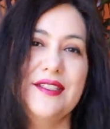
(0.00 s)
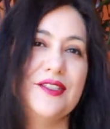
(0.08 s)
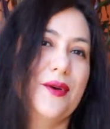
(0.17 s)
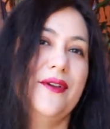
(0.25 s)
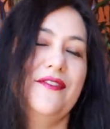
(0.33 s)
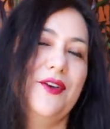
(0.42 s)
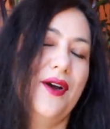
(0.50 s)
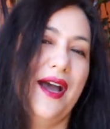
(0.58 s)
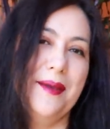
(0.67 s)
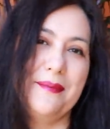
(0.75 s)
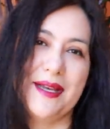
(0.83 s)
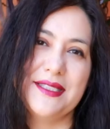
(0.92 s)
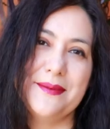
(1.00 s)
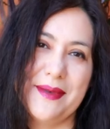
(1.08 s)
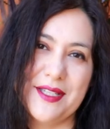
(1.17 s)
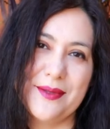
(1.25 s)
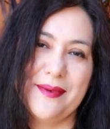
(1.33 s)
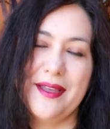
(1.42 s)
So if your high bust
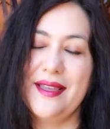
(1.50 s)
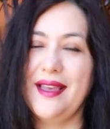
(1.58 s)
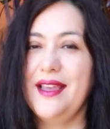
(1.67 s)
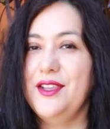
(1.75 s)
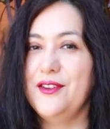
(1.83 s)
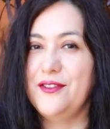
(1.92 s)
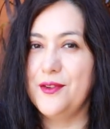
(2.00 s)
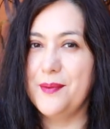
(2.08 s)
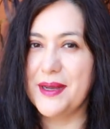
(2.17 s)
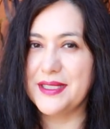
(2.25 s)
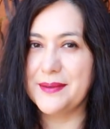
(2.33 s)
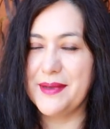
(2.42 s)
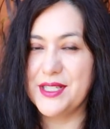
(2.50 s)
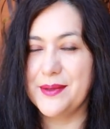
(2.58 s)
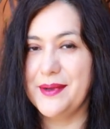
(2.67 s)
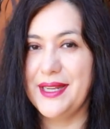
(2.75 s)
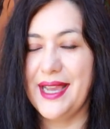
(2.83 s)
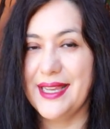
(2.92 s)
measurement and your full bust
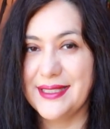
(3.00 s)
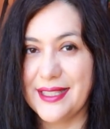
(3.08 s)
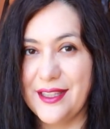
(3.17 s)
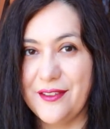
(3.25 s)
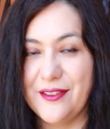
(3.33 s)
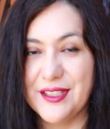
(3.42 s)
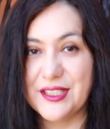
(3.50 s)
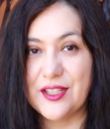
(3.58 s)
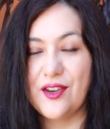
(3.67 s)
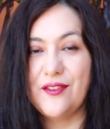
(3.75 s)
measurement has a difference